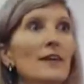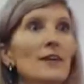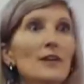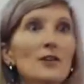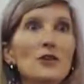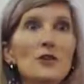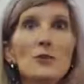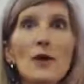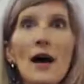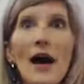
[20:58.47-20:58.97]

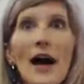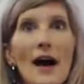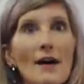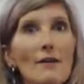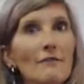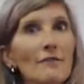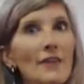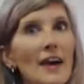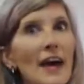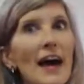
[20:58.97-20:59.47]
you
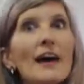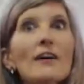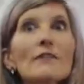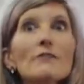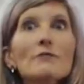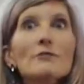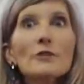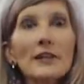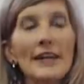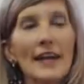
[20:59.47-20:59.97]
have
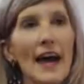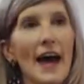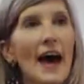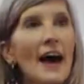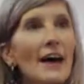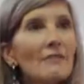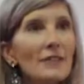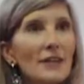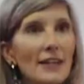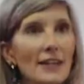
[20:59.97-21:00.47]
every
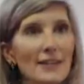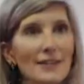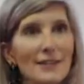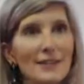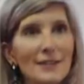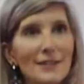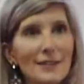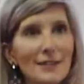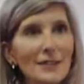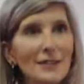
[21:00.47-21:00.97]

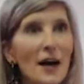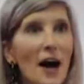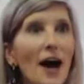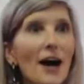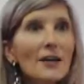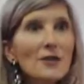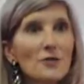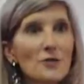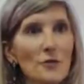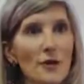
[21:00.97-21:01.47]
evidence to the
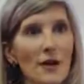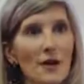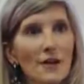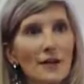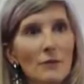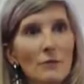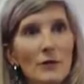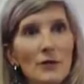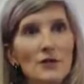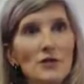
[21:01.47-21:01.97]

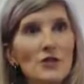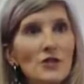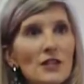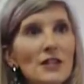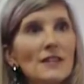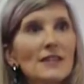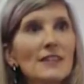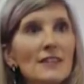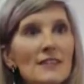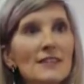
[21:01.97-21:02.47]
contrary, where
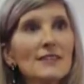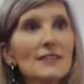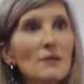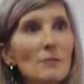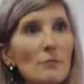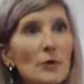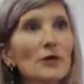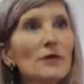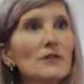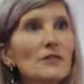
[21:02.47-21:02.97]
this is
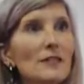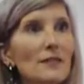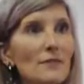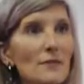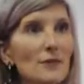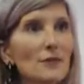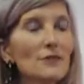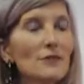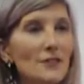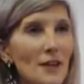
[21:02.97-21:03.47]
the person, if
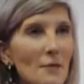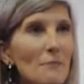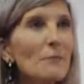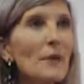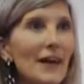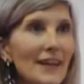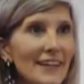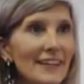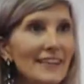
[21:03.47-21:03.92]
there's somebody